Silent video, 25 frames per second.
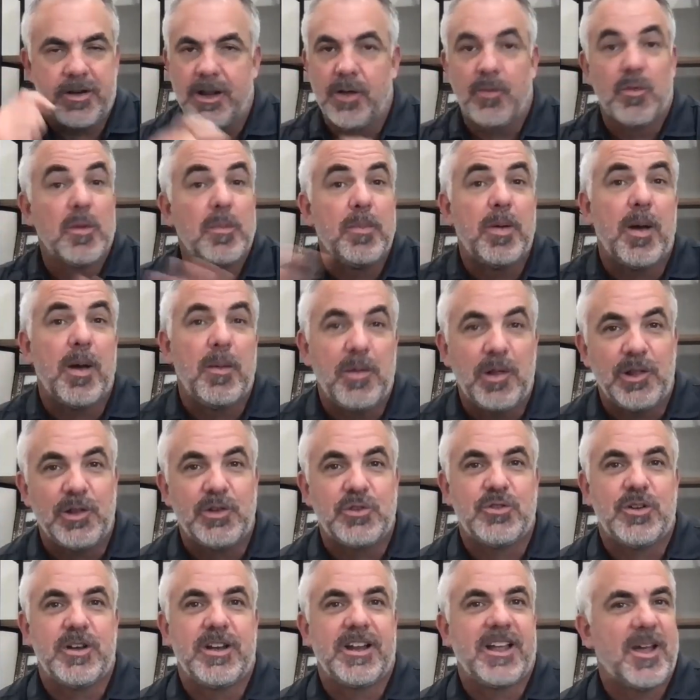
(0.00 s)
Again, we're a publicly
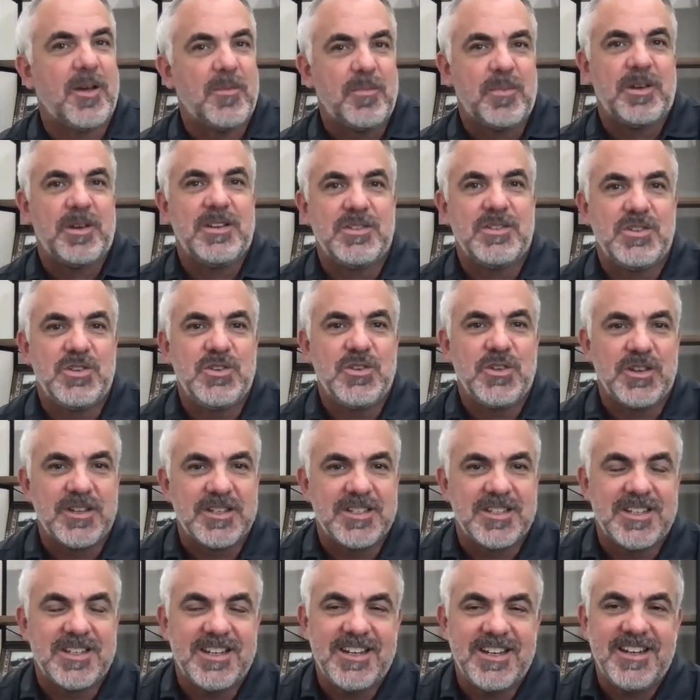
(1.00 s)
traded company, so you can
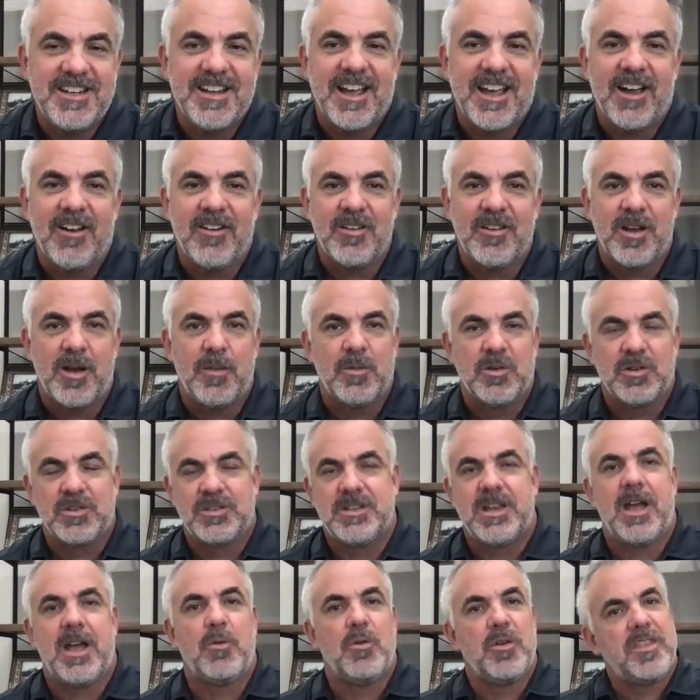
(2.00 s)
see our numbers.
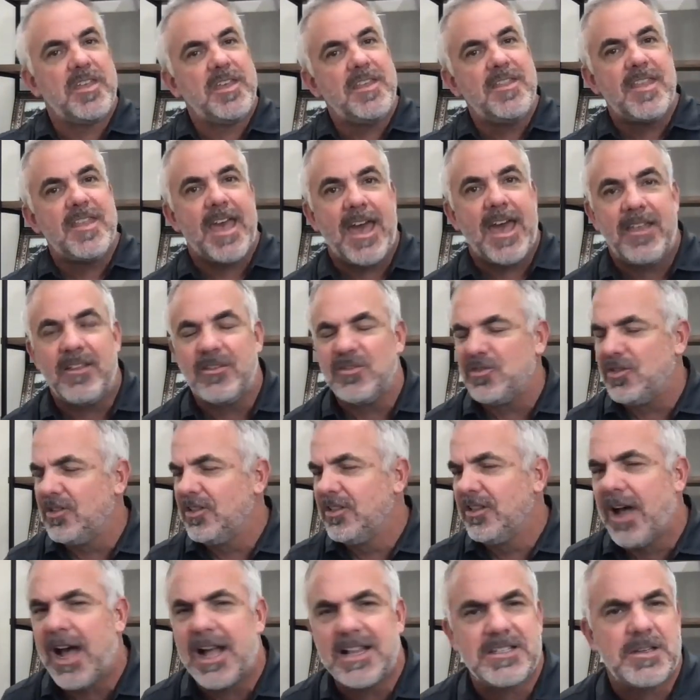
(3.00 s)
Now, within that, there's
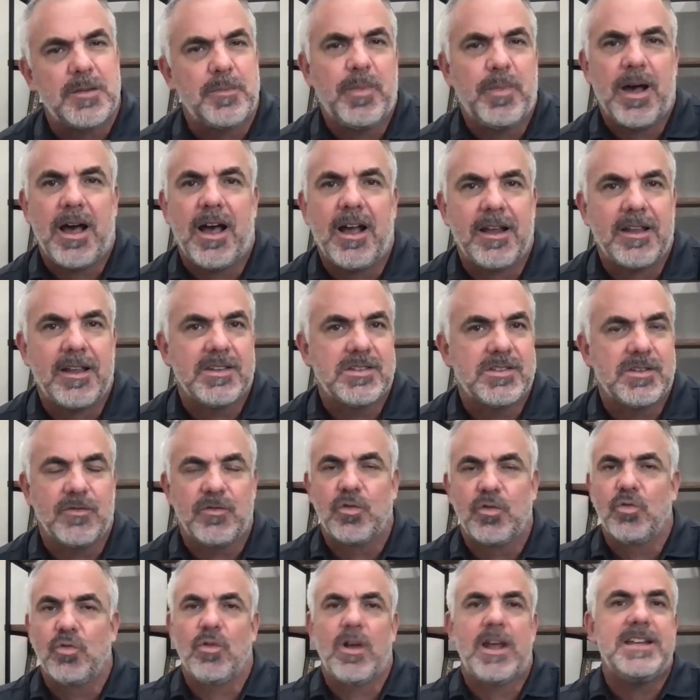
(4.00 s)
lots of pockets of
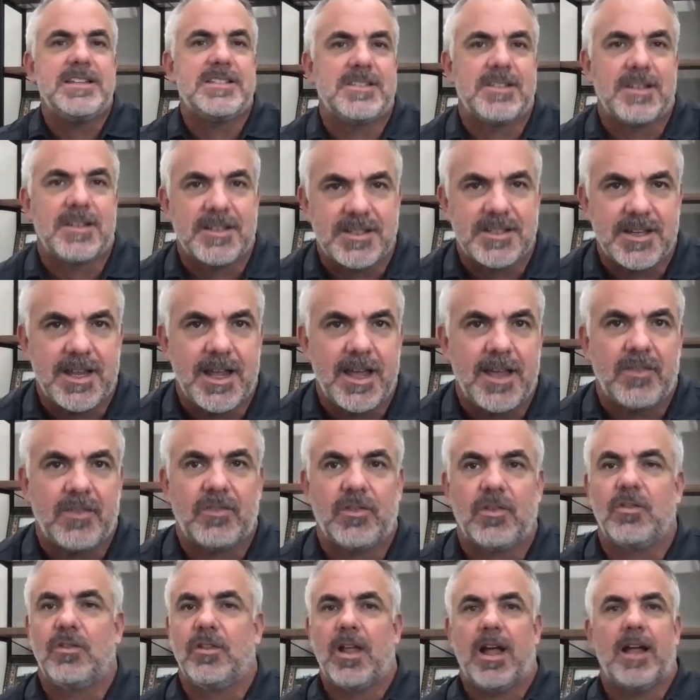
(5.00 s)
great success.
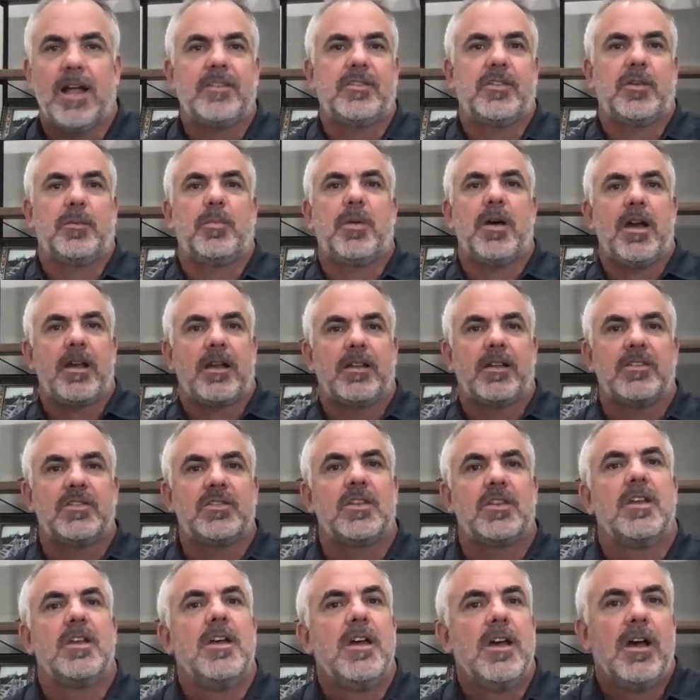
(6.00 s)
So lots of
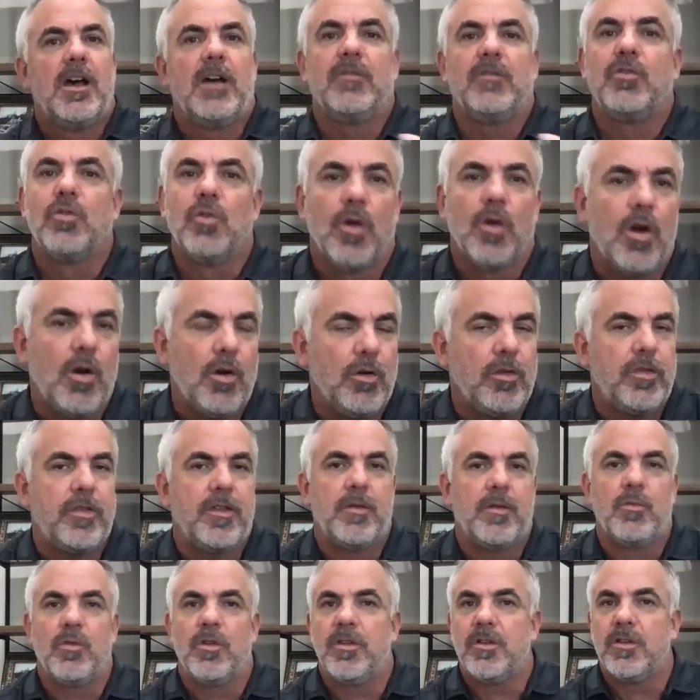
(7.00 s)
pockets of growth
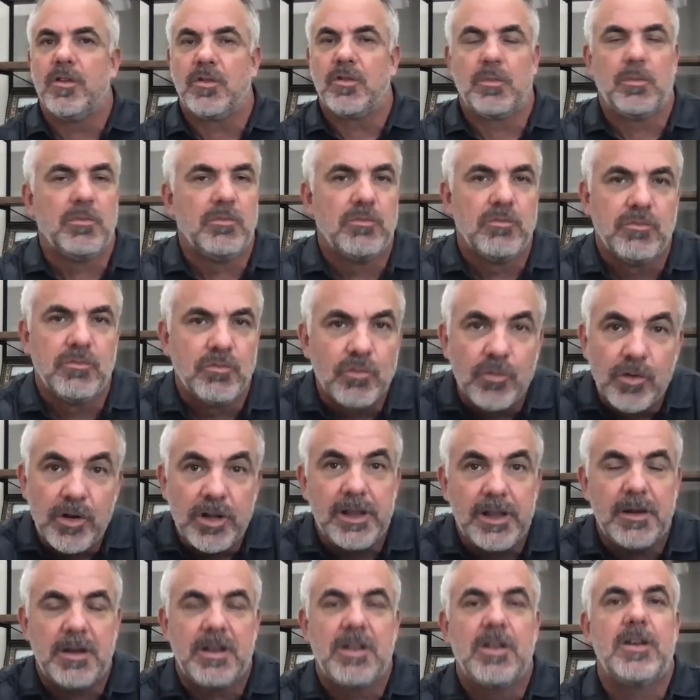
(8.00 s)
and where there's
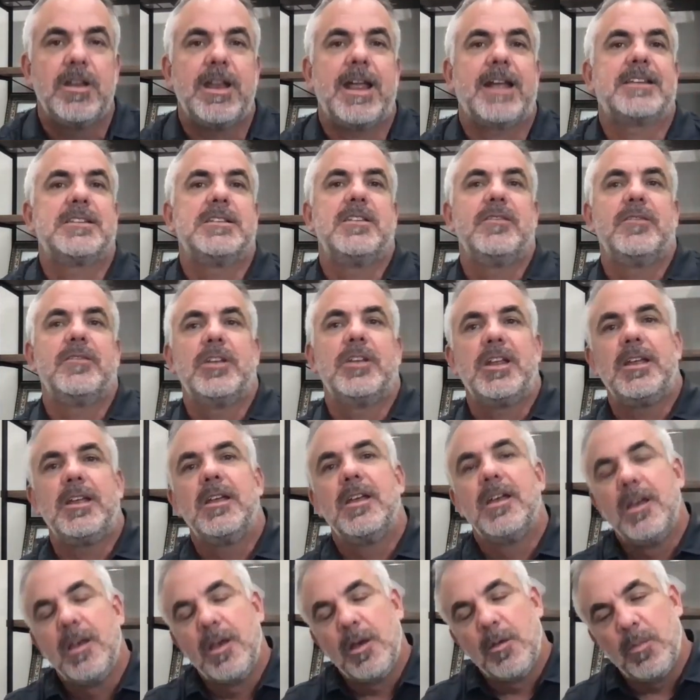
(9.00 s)
really good activity,
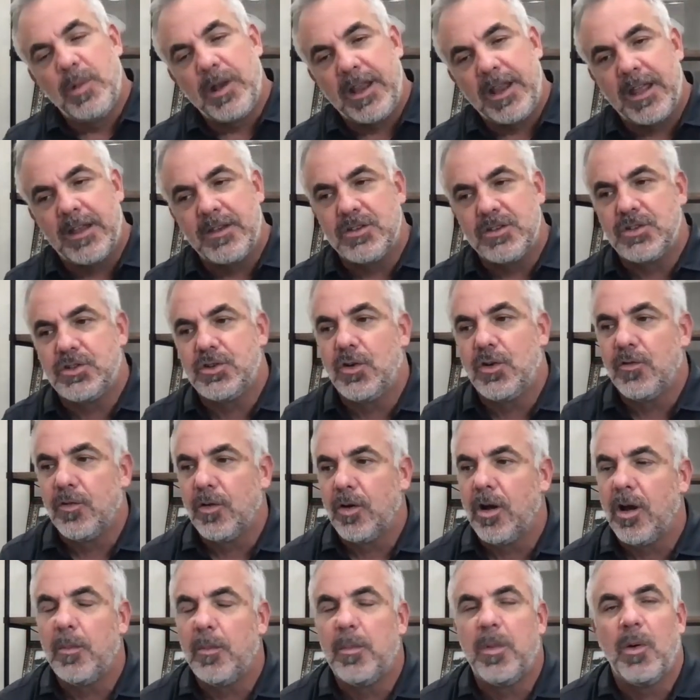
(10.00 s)
but again, just
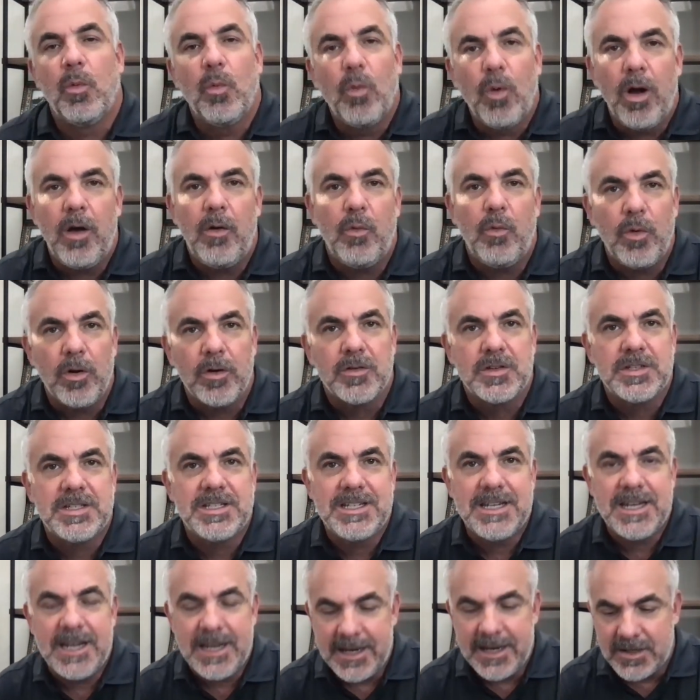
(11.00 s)
overall. But what we're
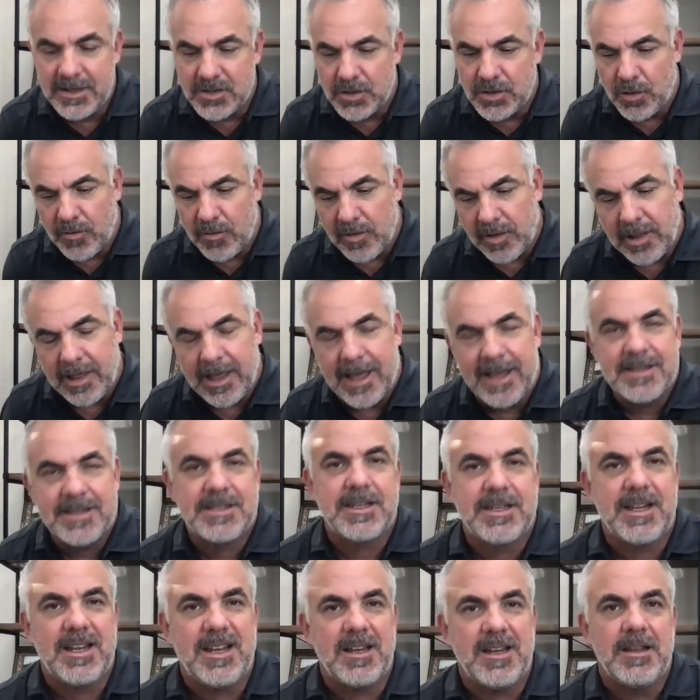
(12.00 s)
seeing just over the last,
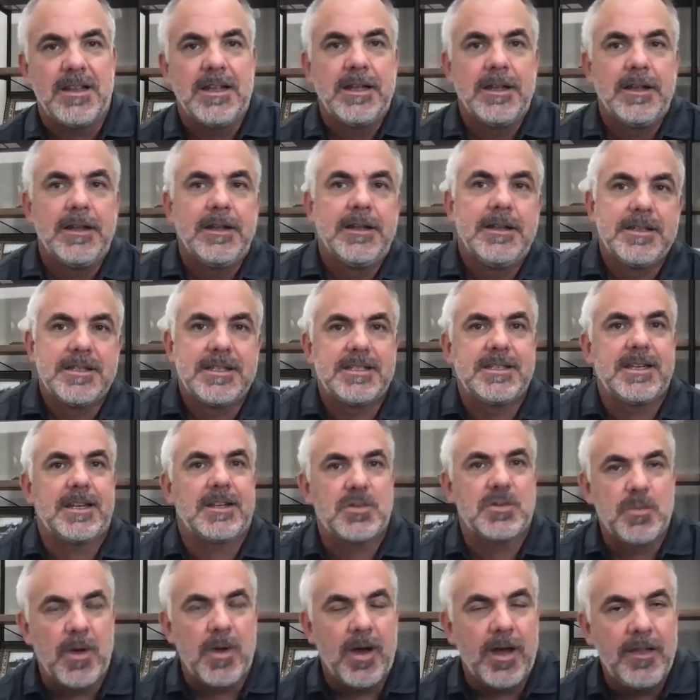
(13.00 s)
say,
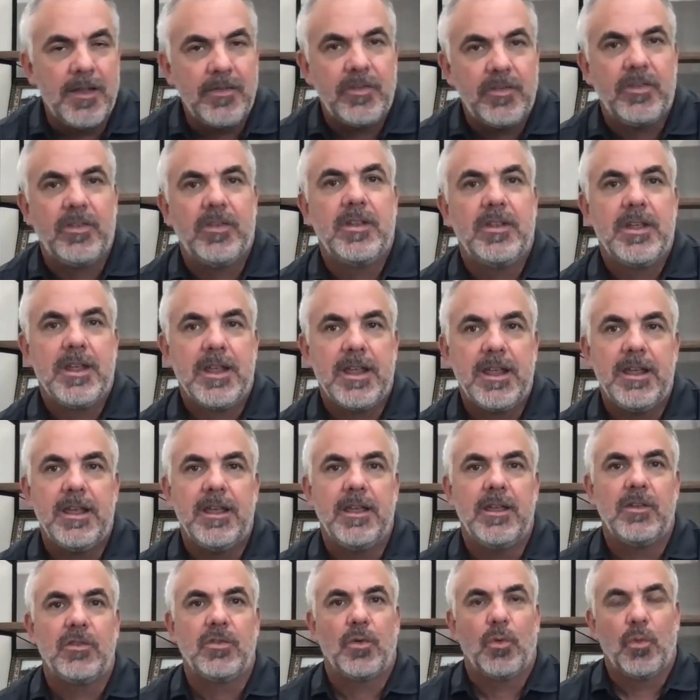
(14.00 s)
6 months
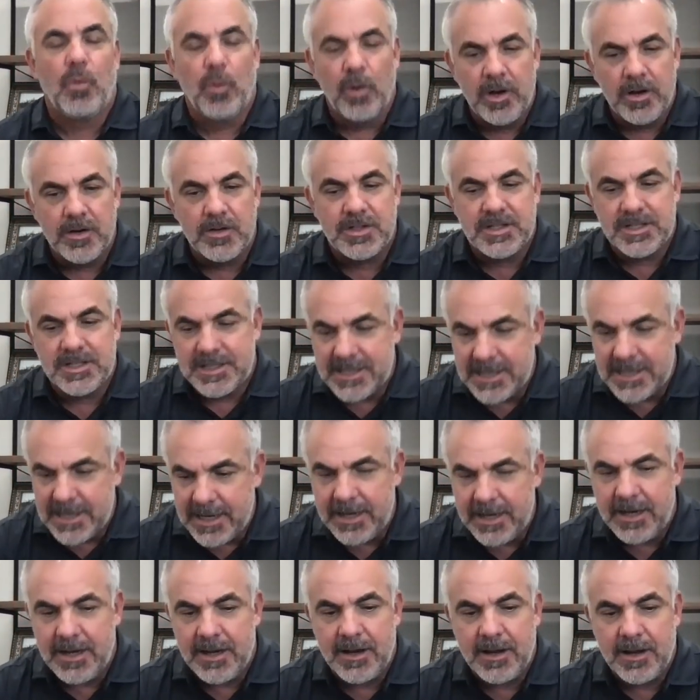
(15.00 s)
is we're
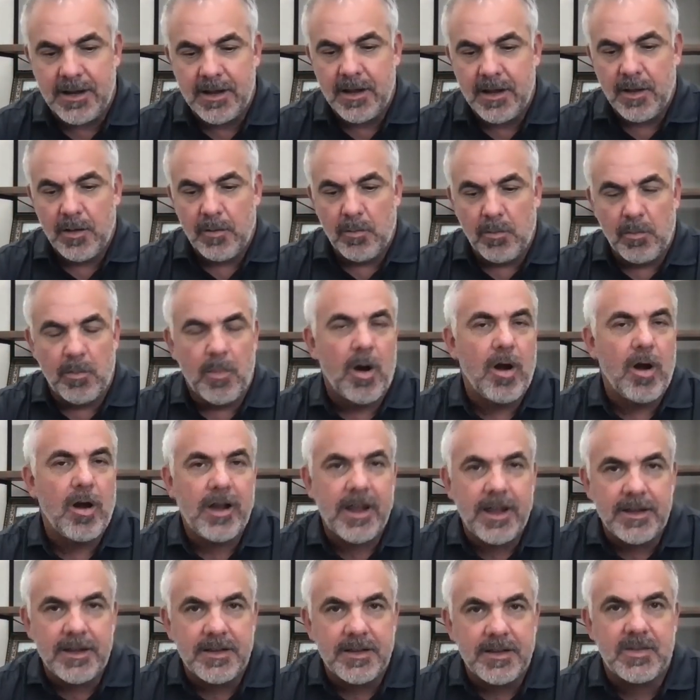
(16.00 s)
seeing
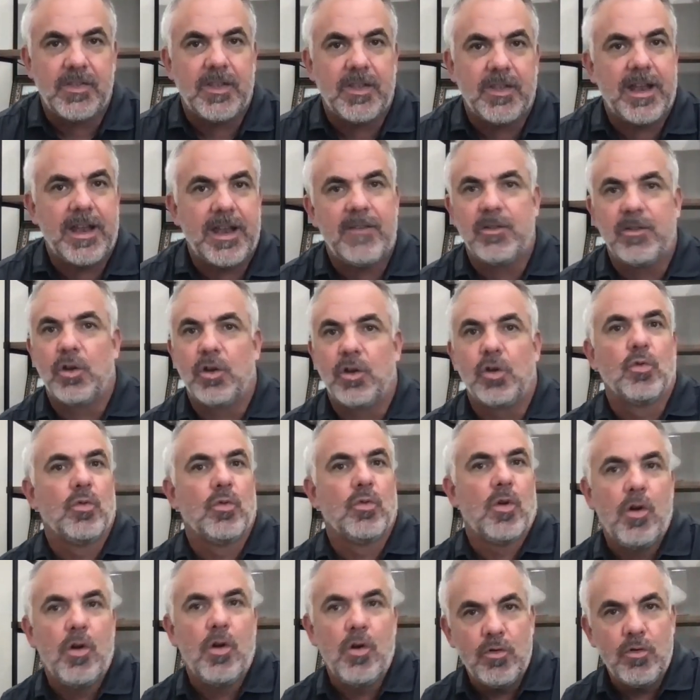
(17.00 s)
markets that haven't
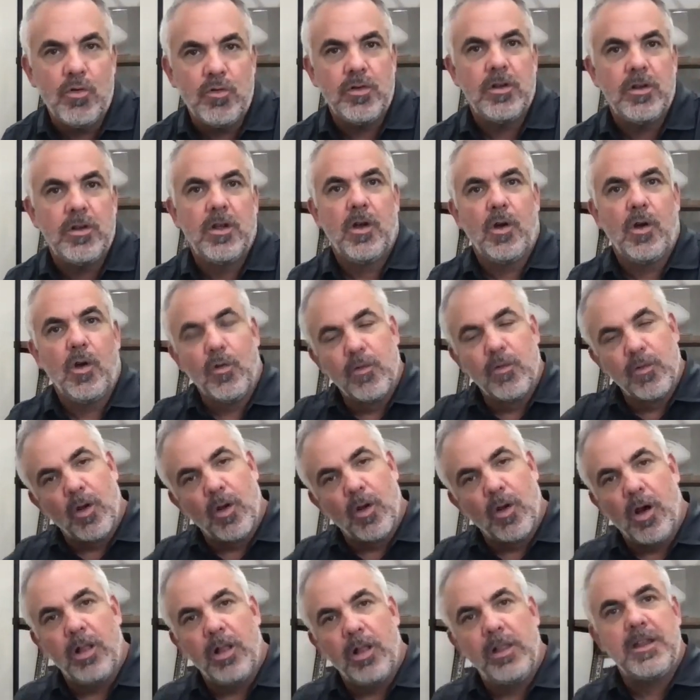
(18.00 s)
grown
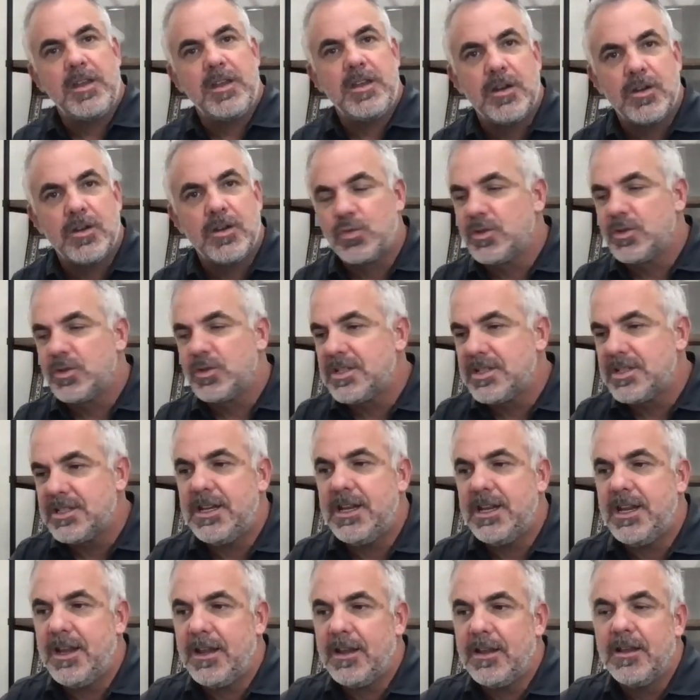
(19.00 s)
overall in years. We're
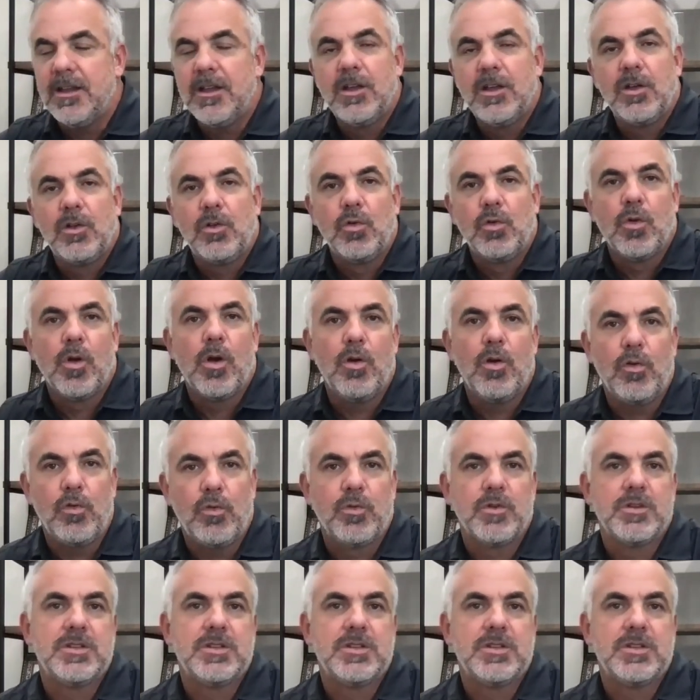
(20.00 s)
seeing growth.